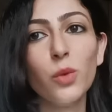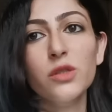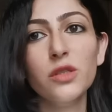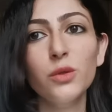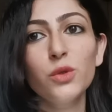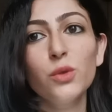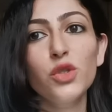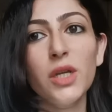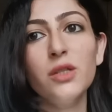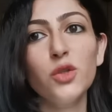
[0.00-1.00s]
wants you to
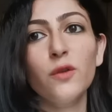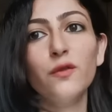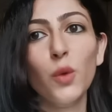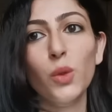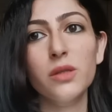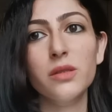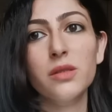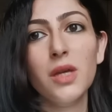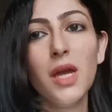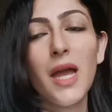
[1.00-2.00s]
change your
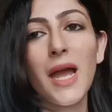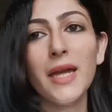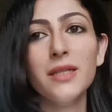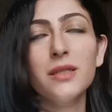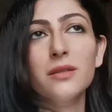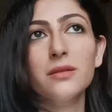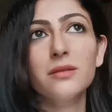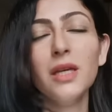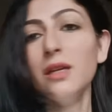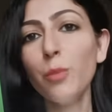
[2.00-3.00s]
focus. And
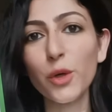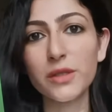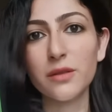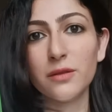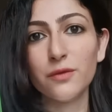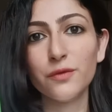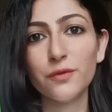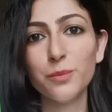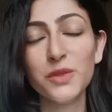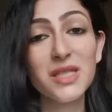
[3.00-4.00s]
think positive,
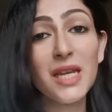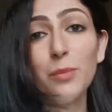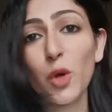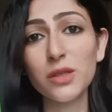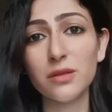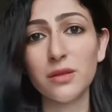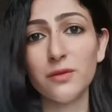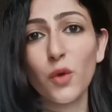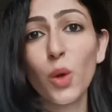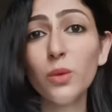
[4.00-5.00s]
stay
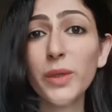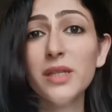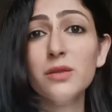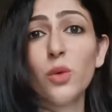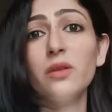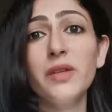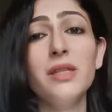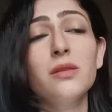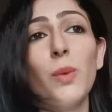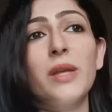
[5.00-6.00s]
positive, always,
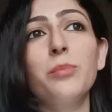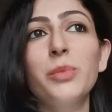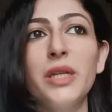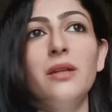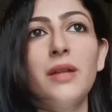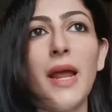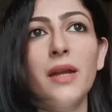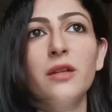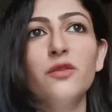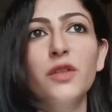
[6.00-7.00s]
always vibrate
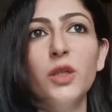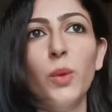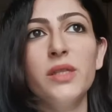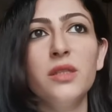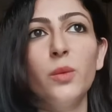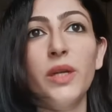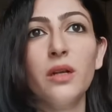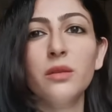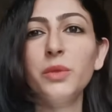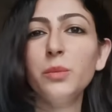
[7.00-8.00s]
at a frequency where
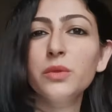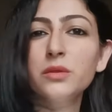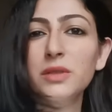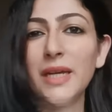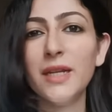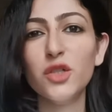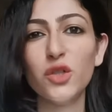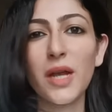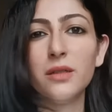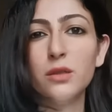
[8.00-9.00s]
other people get
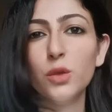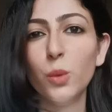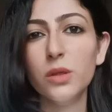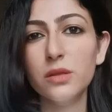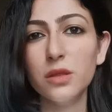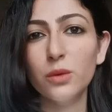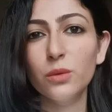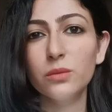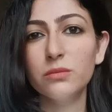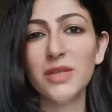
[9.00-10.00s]
attracted towards
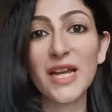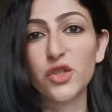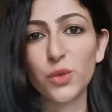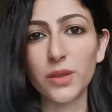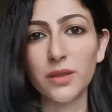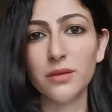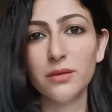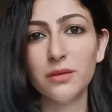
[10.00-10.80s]
you naturally.